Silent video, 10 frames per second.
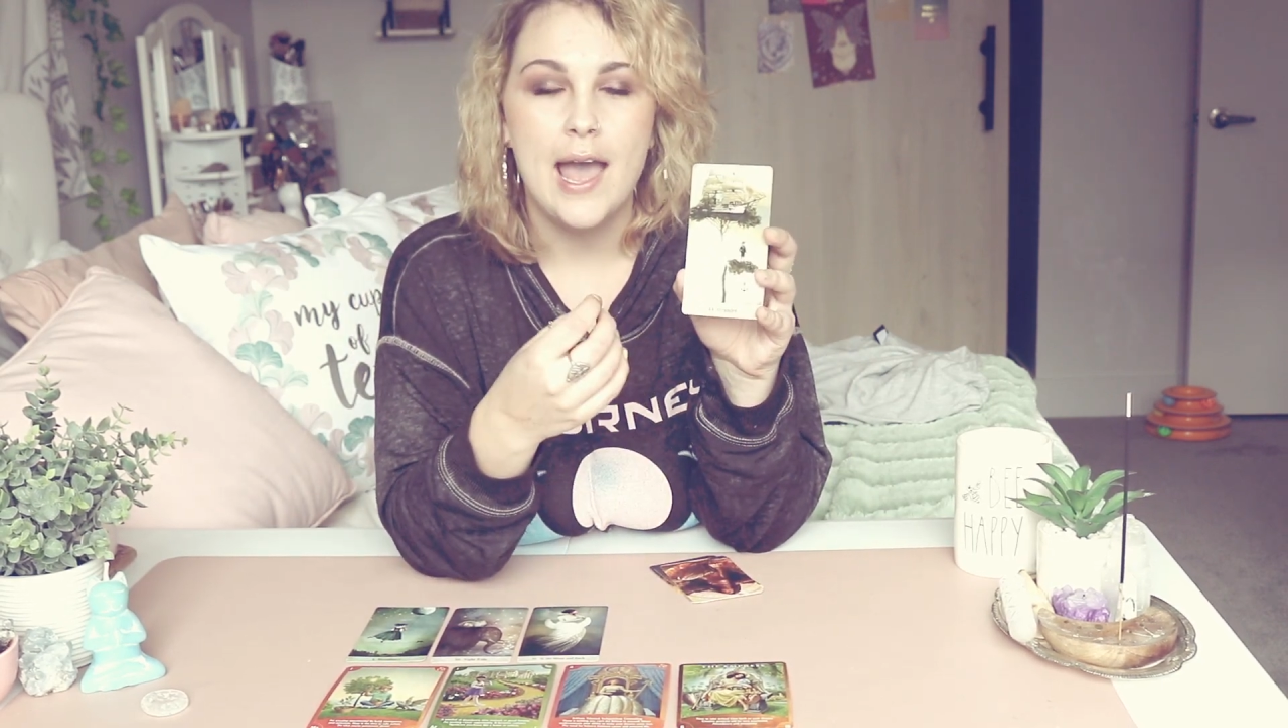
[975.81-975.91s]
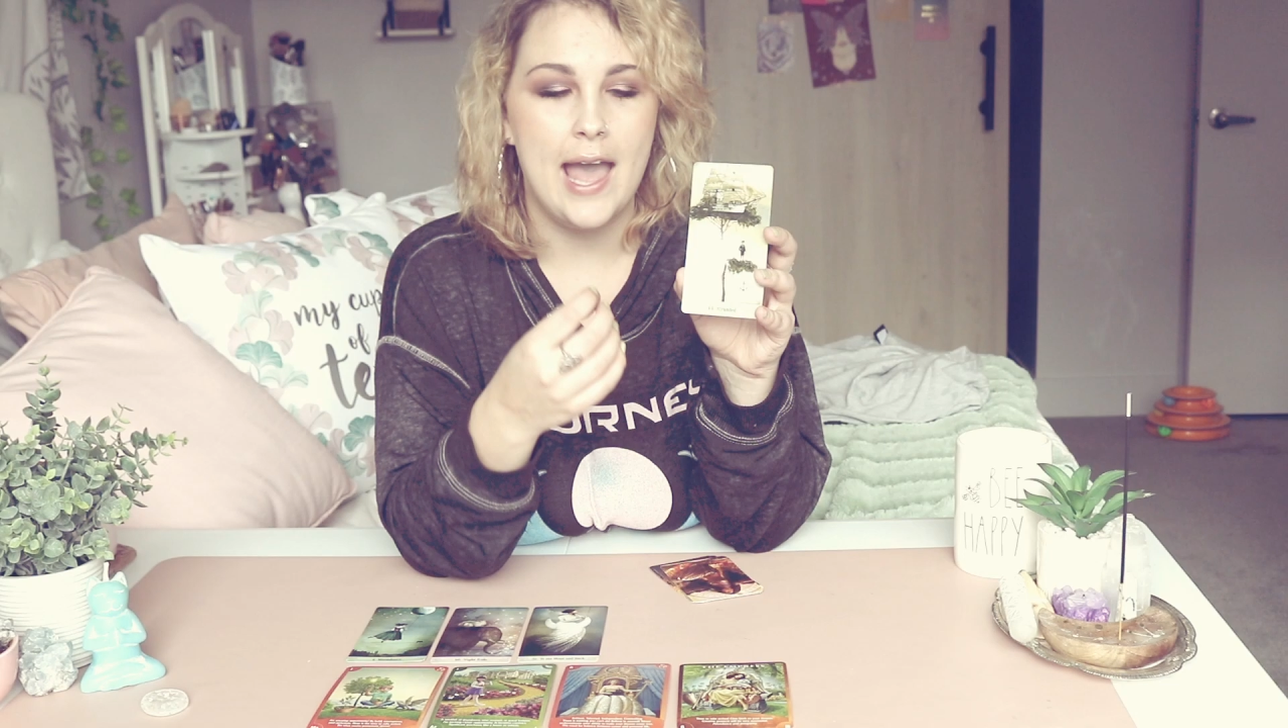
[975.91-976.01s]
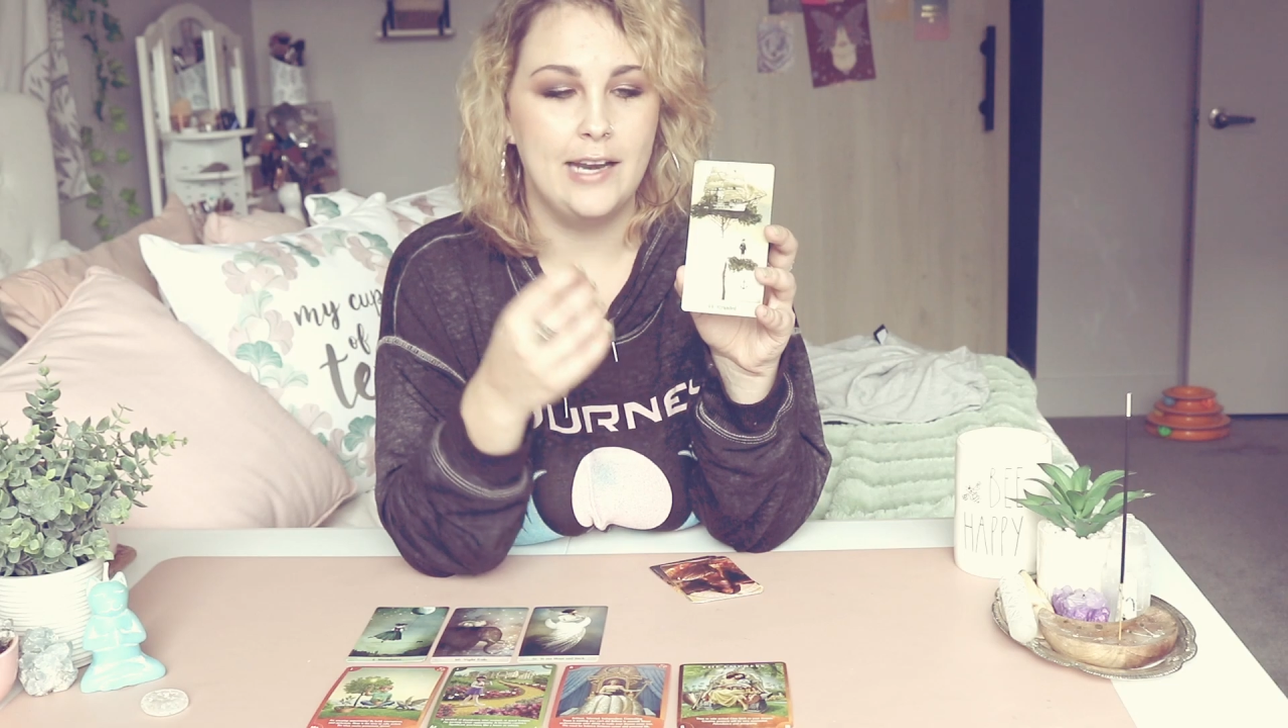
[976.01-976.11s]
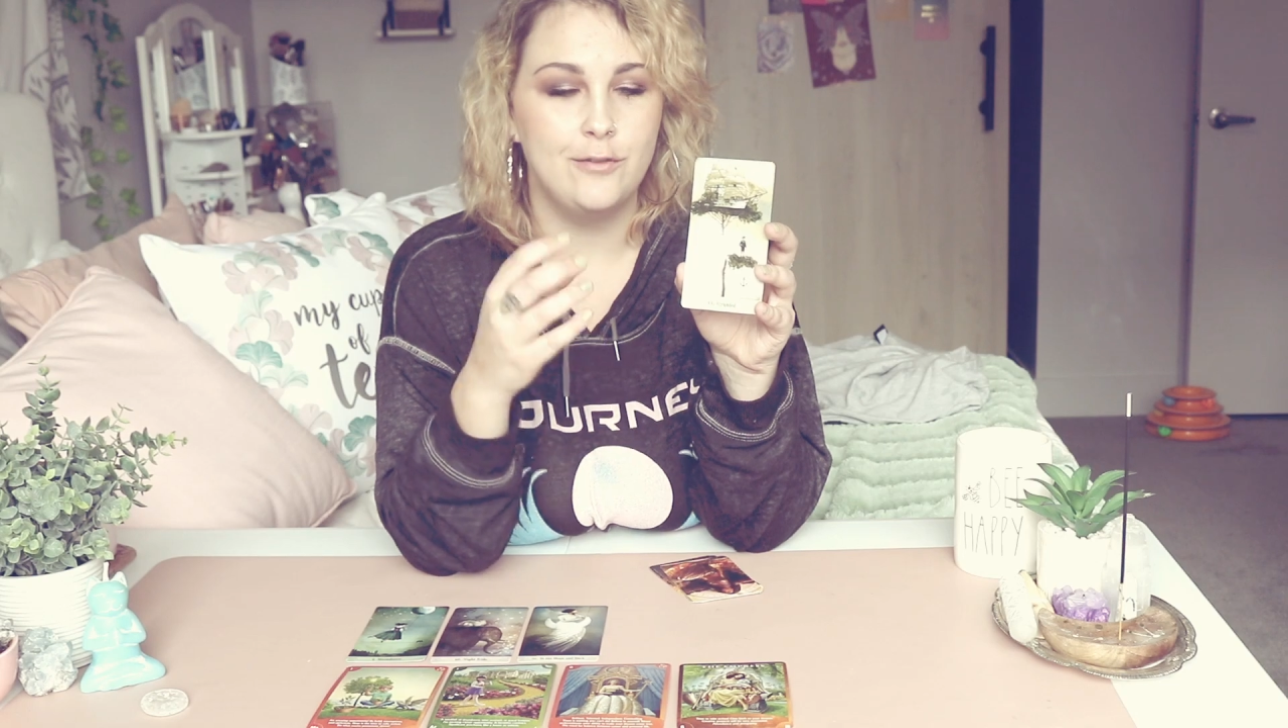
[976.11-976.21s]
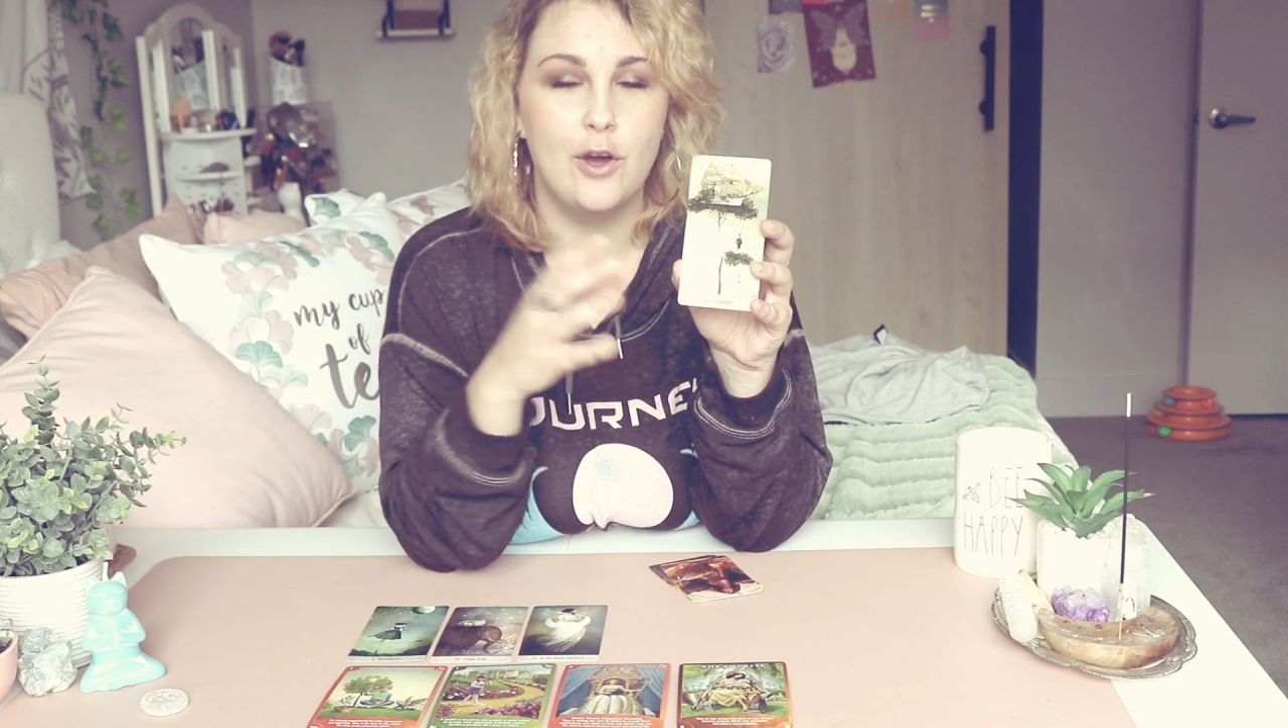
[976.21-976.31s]

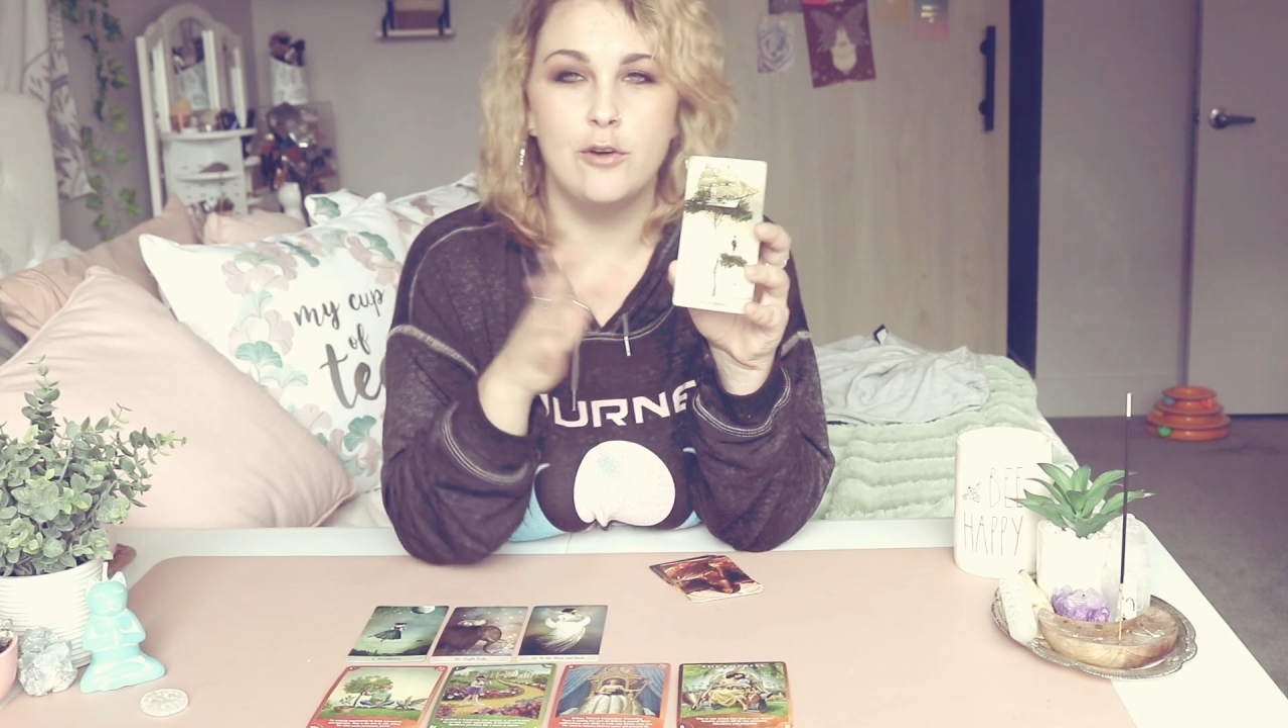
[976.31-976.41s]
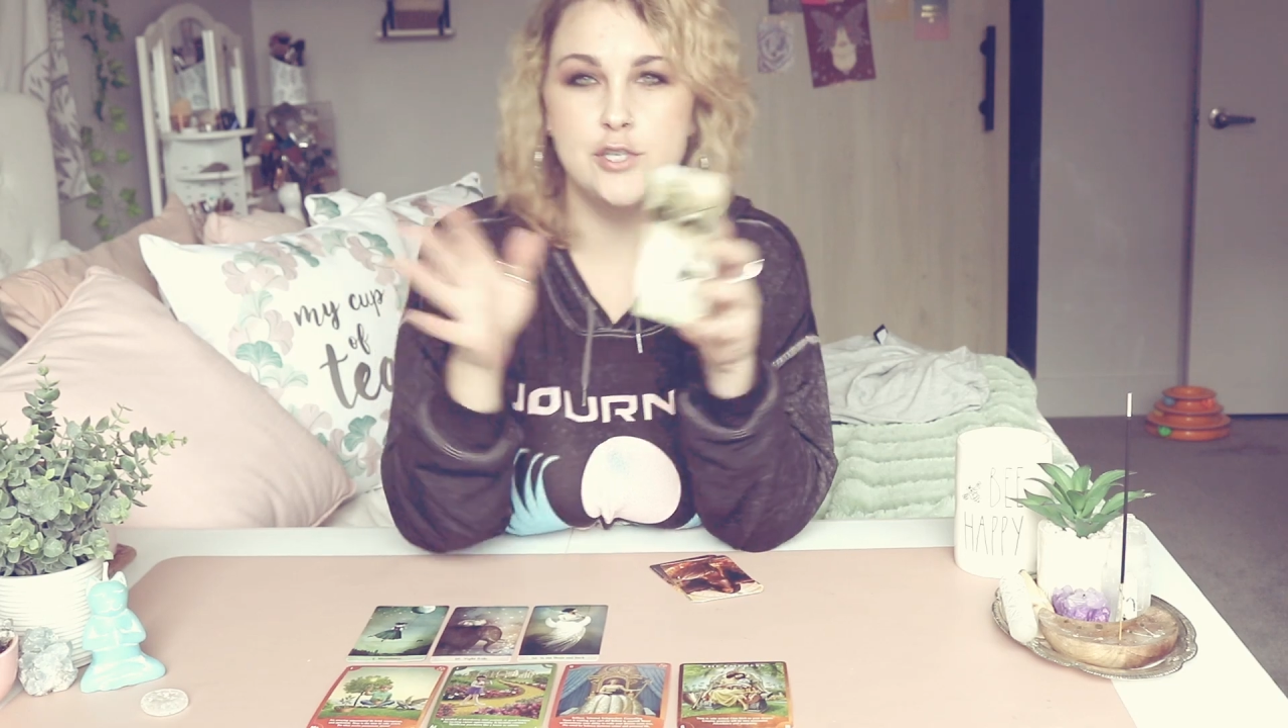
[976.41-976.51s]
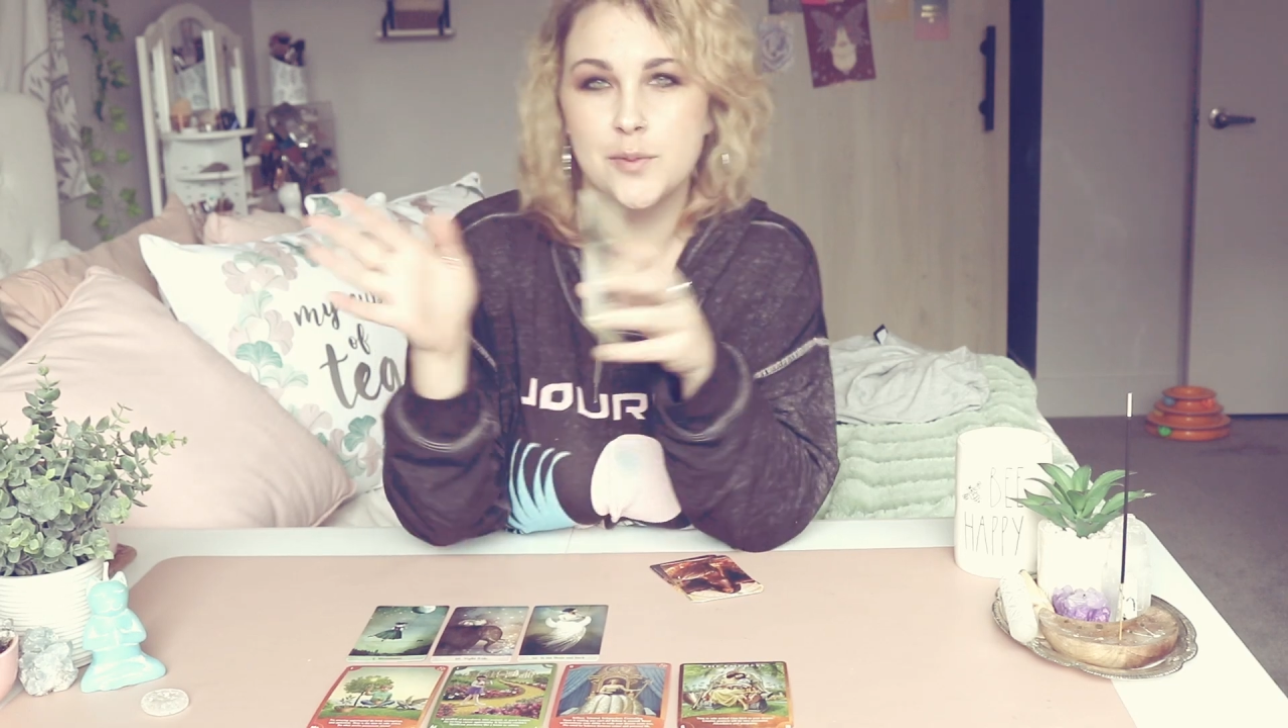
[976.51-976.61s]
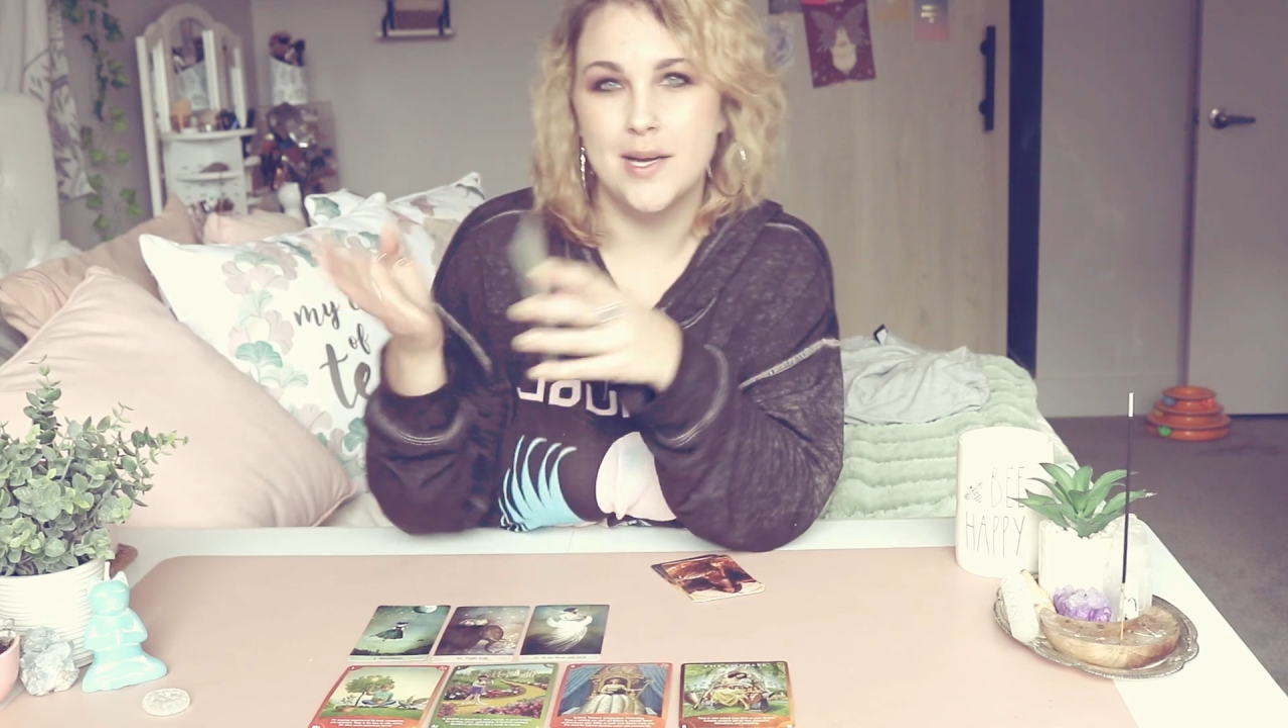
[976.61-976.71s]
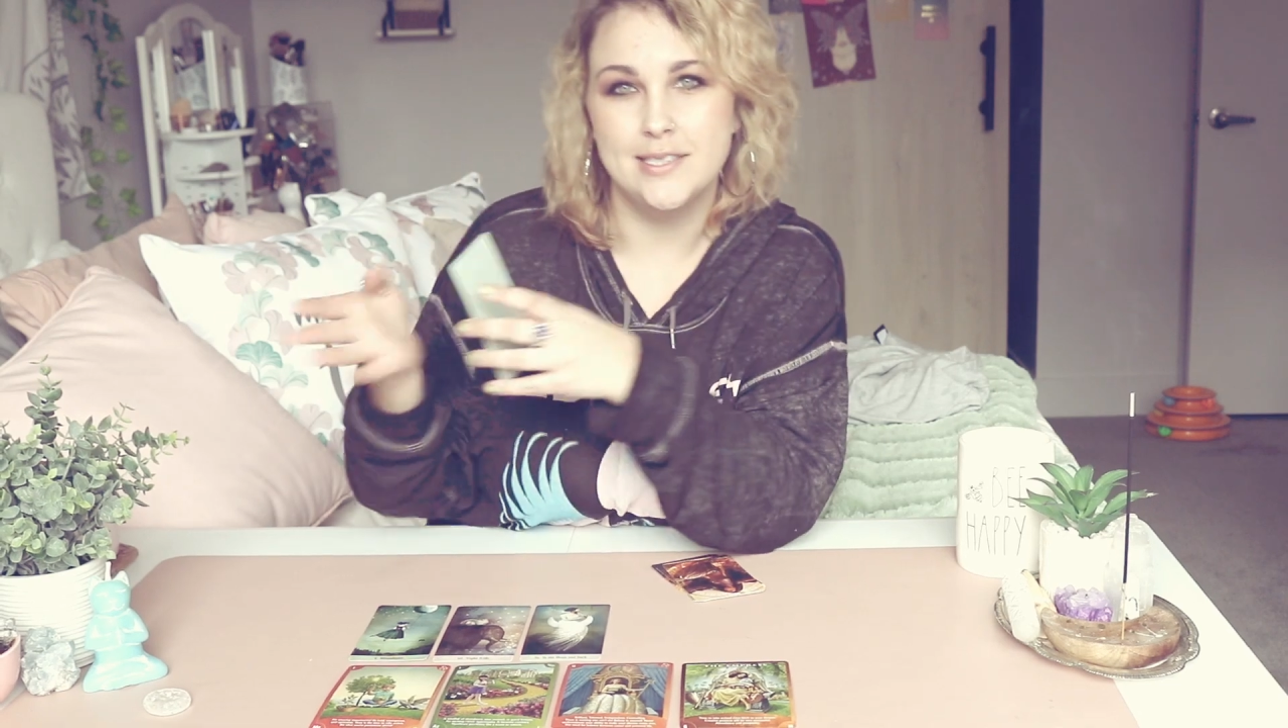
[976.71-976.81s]
and if the
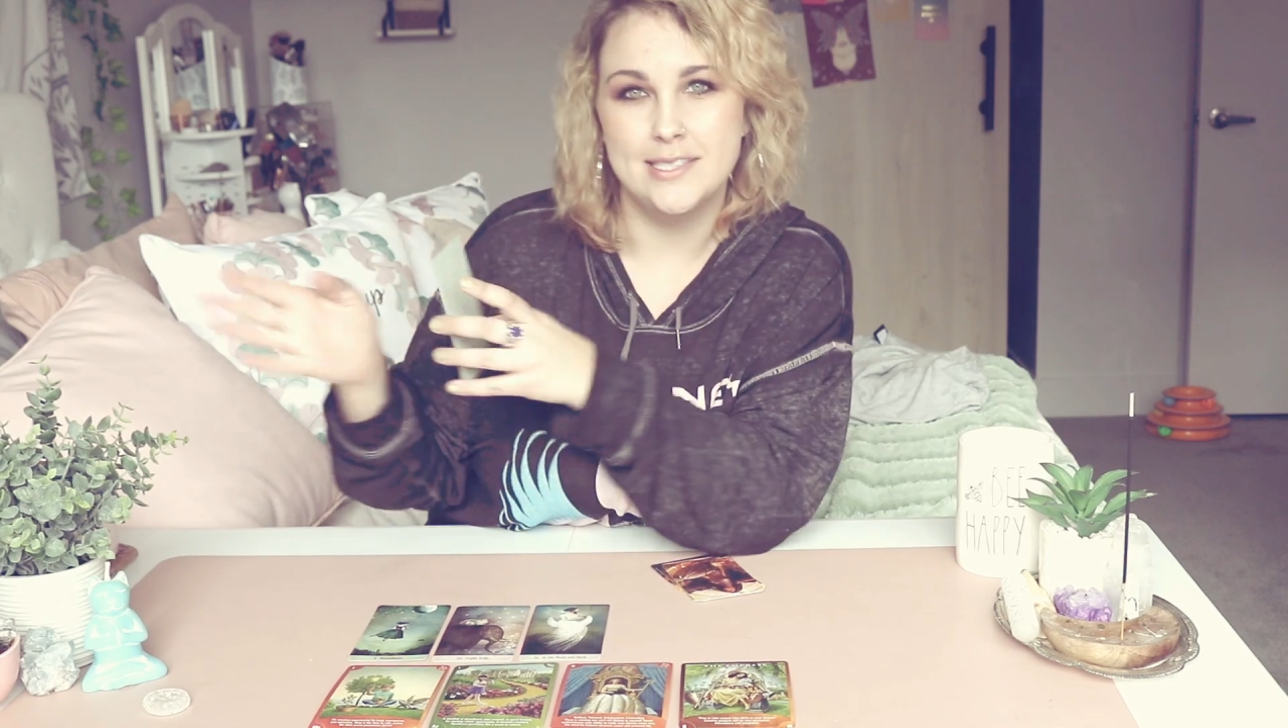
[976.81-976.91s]
ocean wants